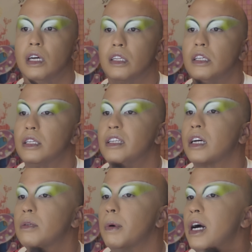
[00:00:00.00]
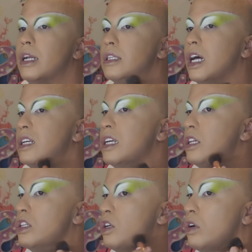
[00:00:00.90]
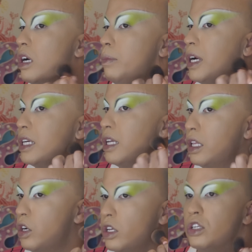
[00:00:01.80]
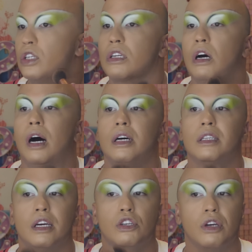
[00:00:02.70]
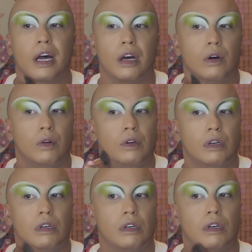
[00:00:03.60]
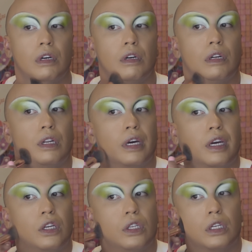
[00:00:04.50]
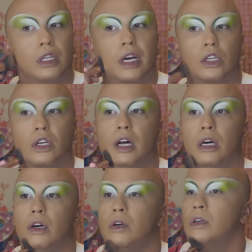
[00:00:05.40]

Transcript: And these sticks, but Anastasia, they're so good because they literally just cause a shadow. Like, it just looks like a shadow.